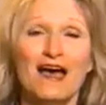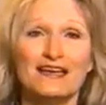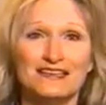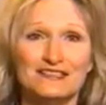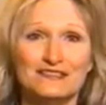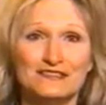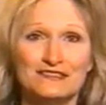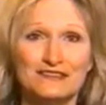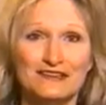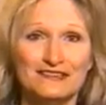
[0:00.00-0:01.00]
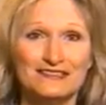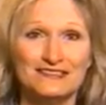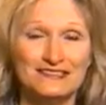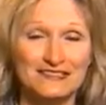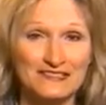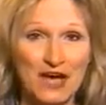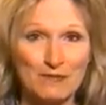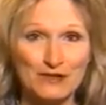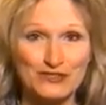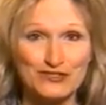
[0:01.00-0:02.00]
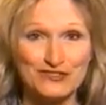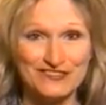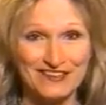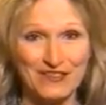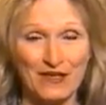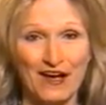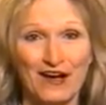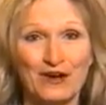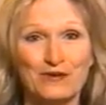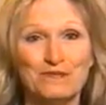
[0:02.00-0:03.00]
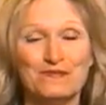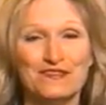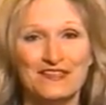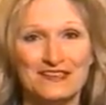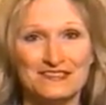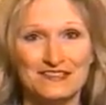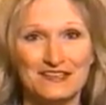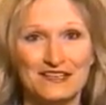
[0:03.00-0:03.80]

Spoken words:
He did not mention that